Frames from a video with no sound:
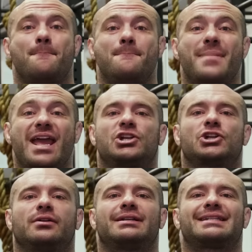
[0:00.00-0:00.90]
Make
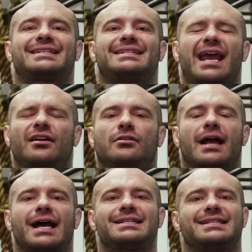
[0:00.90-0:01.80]
sure it's
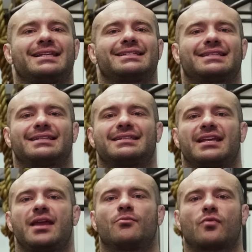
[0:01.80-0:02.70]
standardized and it's the
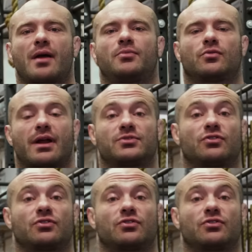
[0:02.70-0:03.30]
same rep to rep.